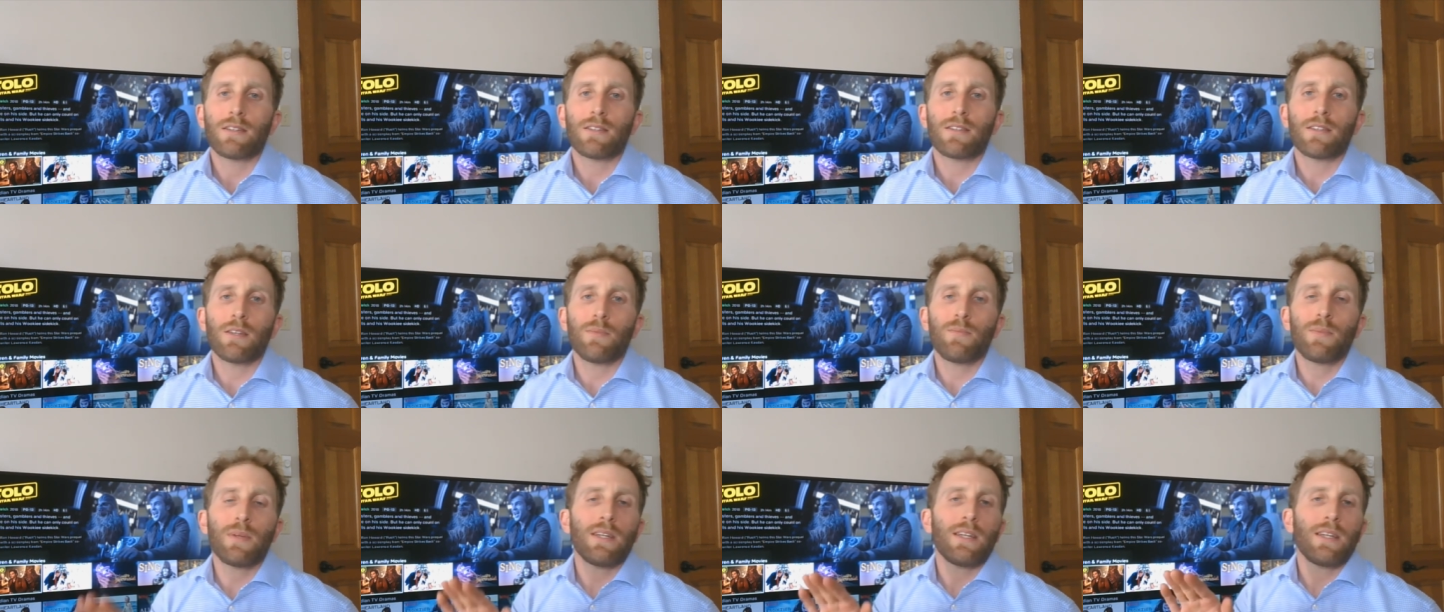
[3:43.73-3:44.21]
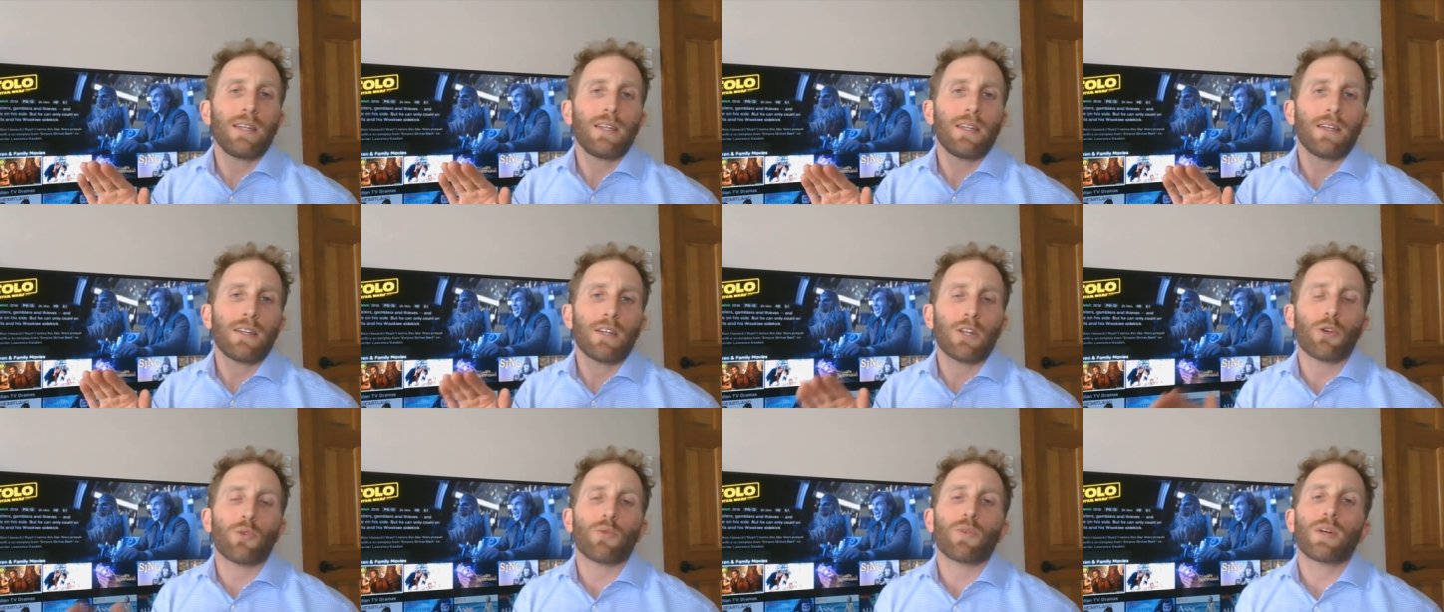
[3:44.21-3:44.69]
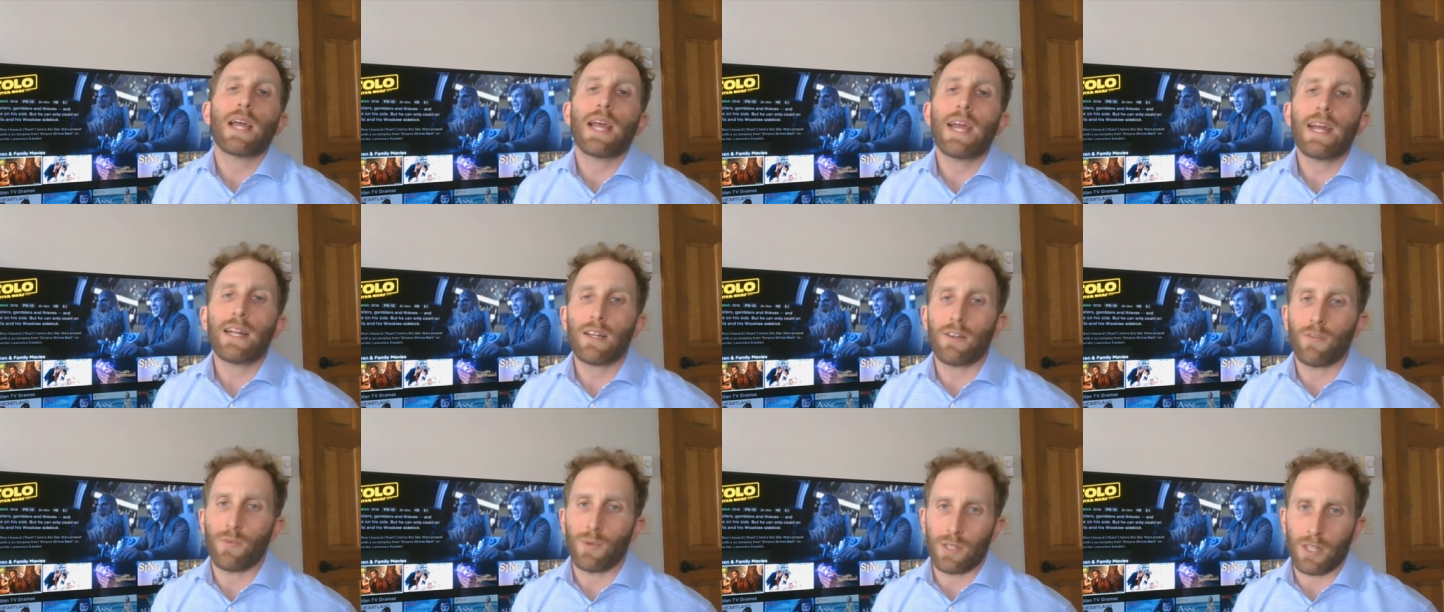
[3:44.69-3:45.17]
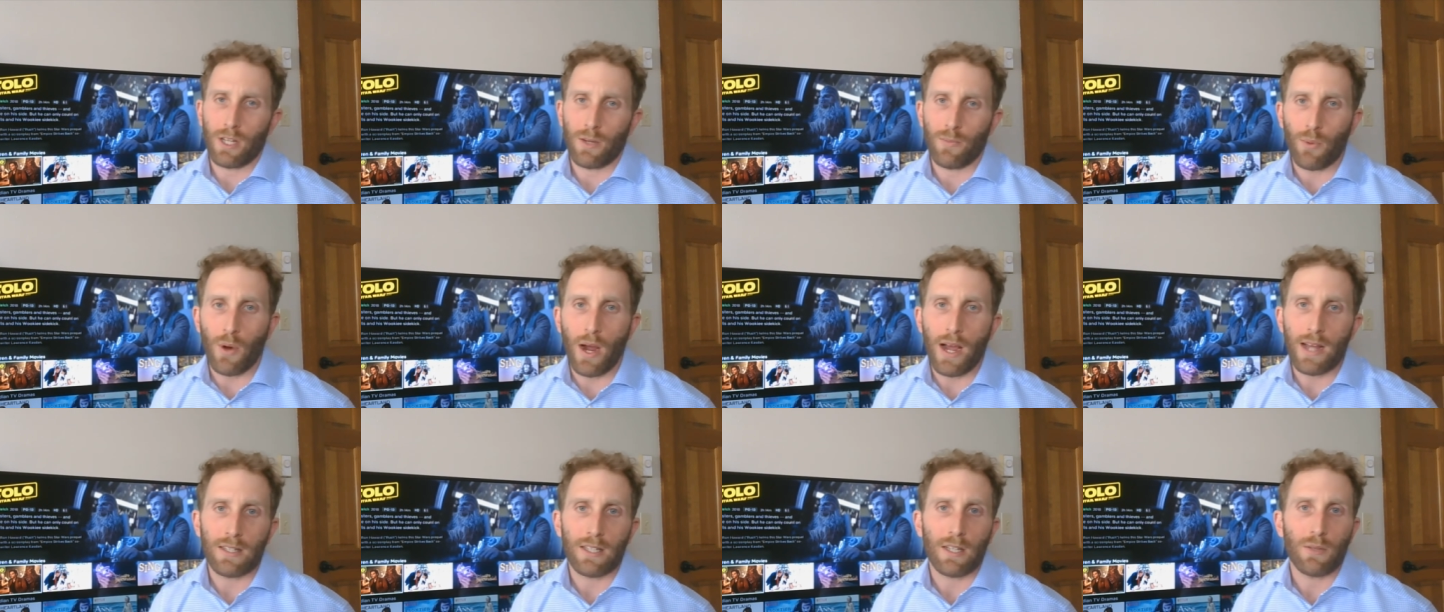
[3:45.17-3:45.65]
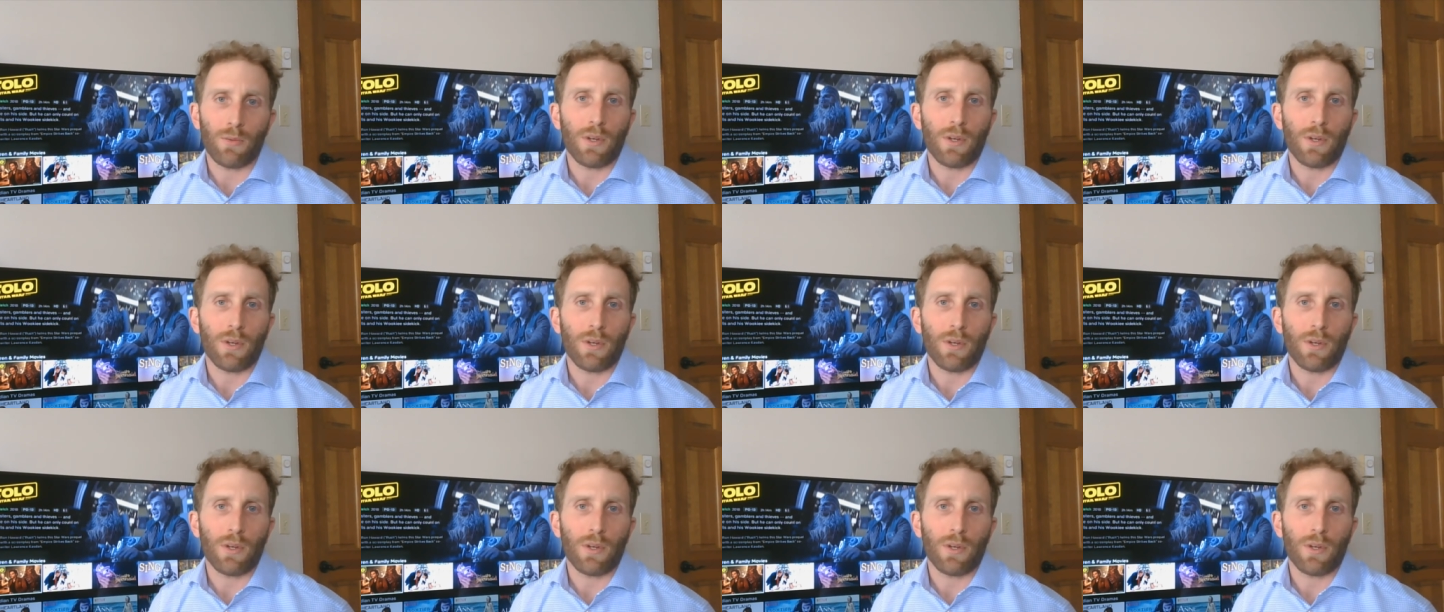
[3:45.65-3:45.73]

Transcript: to be creative with their pricing,